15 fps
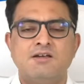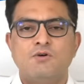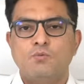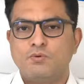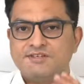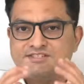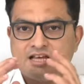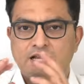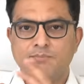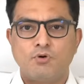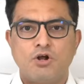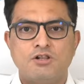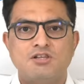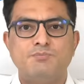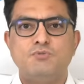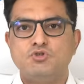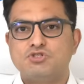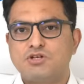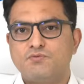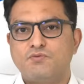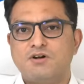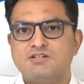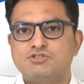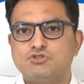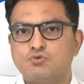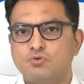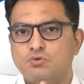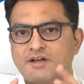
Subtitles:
which help all the mutual funds to